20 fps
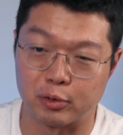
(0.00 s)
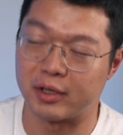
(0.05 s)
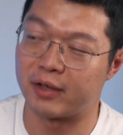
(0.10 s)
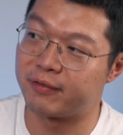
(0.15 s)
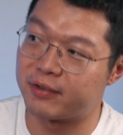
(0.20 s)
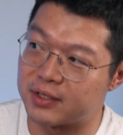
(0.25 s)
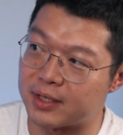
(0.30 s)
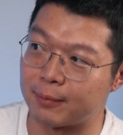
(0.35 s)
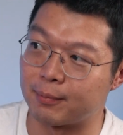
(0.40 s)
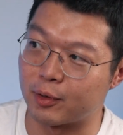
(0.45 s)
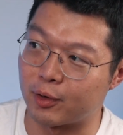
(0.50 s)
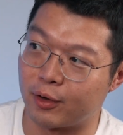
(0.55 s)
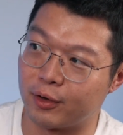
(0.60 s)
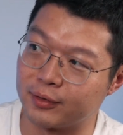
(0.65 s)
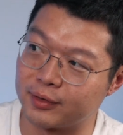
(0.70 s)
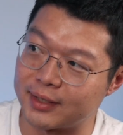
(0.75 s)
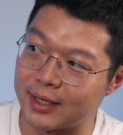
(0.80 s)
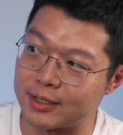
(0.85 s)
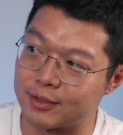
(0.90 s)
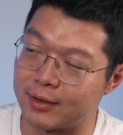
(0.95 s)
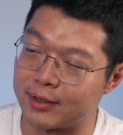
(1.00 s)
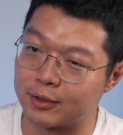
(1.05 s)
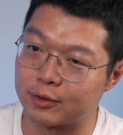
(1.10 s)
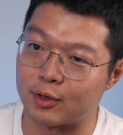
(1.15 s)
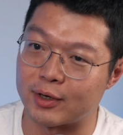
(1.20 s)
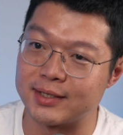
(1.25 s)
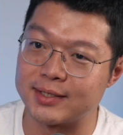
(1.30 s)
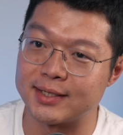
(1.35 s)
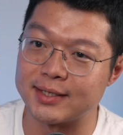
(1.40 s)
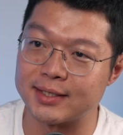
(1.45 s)
give you some context, right?
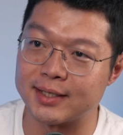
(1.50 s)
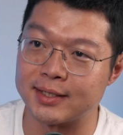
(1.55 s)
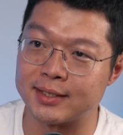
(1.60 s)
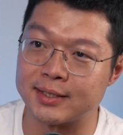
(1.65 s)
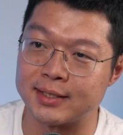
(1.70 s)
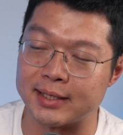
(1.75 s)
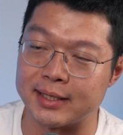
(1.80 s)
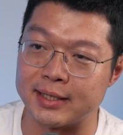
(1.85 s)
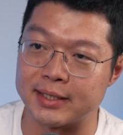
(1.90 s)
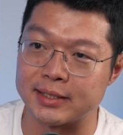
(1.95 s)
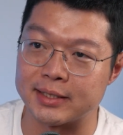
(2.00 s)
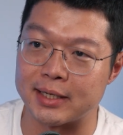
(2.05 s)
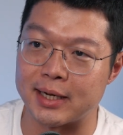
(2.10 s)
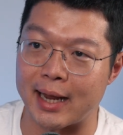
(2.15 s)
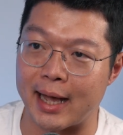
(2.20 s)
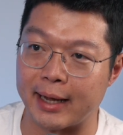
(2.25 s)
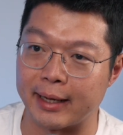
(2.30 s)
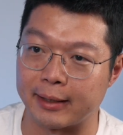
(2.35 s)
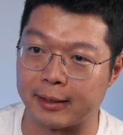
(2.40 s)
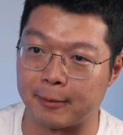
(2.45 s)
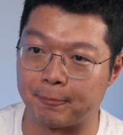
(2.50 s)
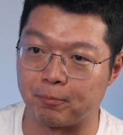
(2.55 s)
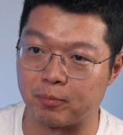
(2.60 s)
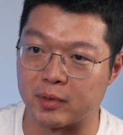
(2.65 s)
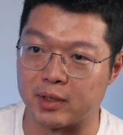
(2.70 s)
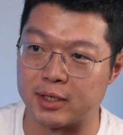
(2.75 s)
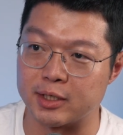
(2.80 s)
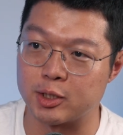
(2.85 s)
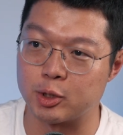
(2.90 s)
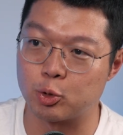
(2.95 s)
Transistors is like
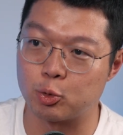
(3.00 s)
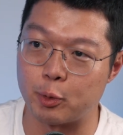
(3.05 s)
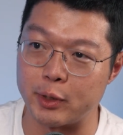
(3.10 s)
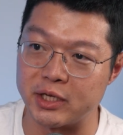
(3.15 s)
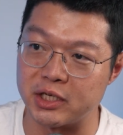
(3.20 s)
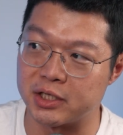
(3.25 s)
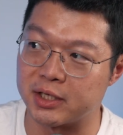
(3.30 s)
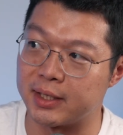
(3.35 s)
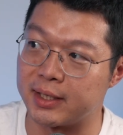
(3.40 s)
the switch